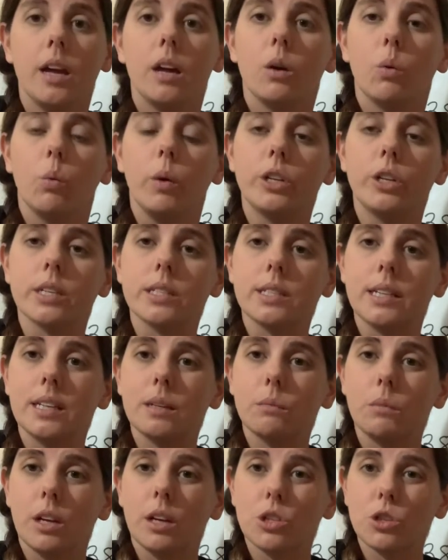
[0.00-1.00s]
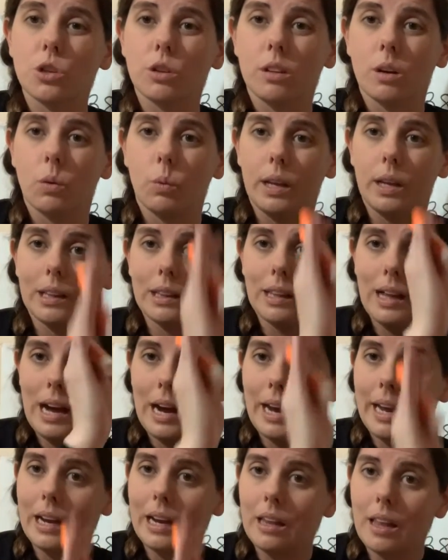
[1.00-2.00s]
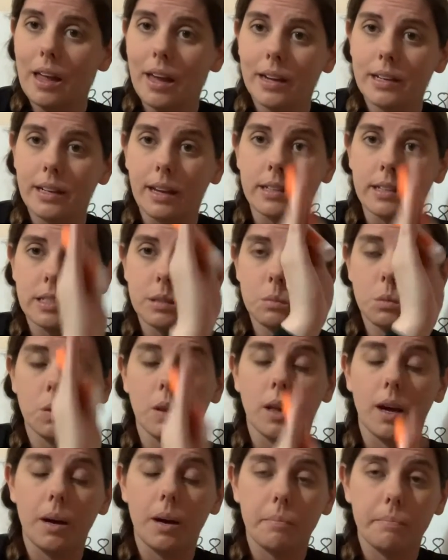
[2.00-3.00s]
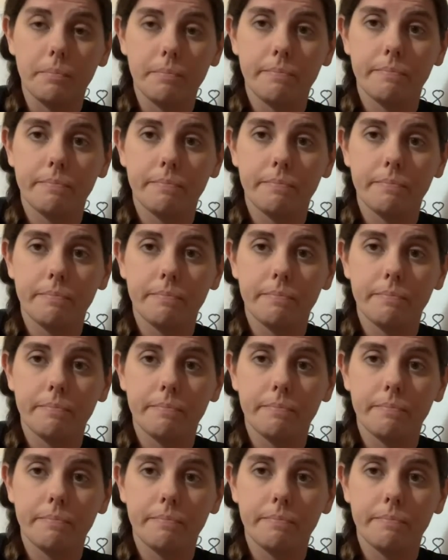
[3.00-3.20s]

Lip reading: We just need to make sure that we line that decimal up,